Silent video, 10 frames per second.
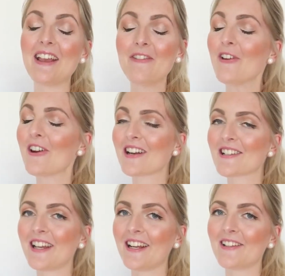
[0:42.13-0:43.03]
If you're
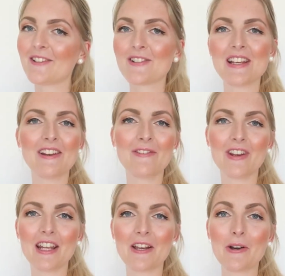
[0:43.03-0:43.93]
excited to see the
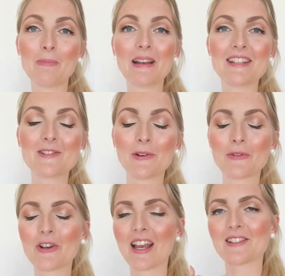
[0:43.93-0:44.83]
video, please
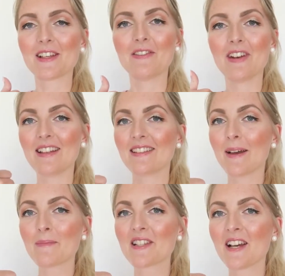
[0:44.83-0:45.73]
don't forget to give it a
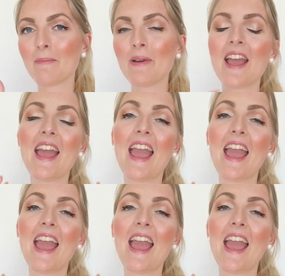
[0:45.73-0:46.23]
thumbs up.